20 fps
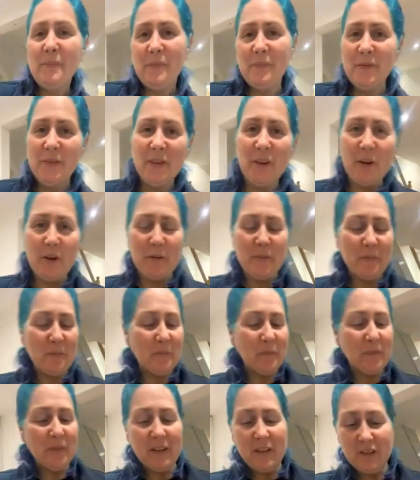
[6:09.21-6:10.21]
So,
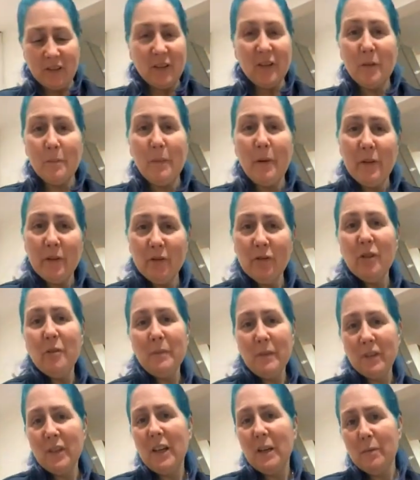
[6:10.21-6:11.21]
it's because I'm by the
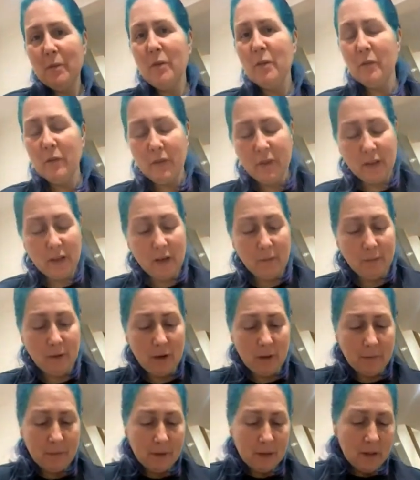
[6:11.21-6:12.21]
grooming table, they'll think they're coming
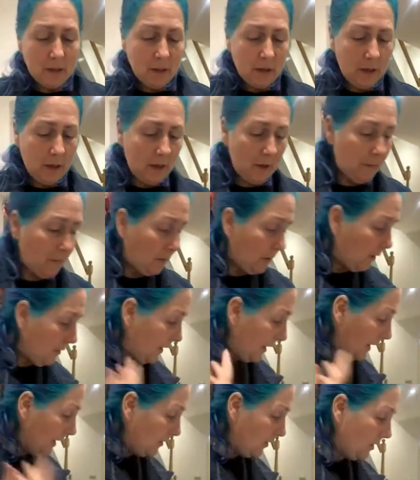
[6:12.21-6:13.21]
up. So
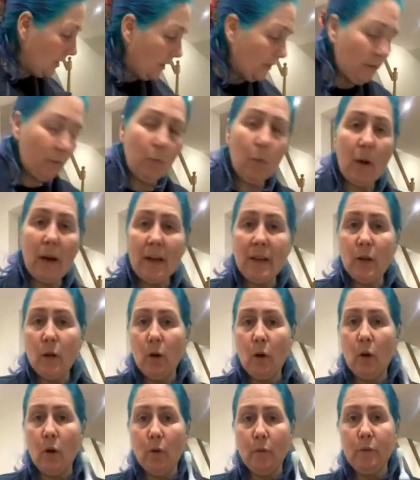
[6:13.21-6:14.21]
that is another way
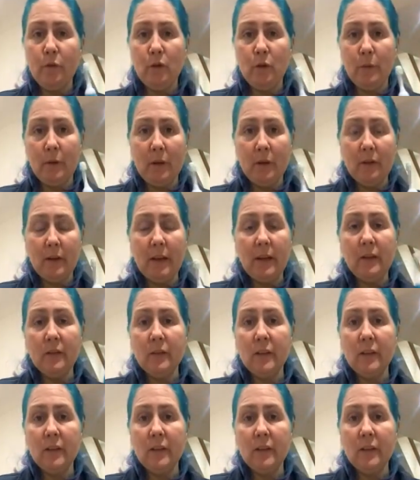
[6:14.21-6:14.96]
of doing things.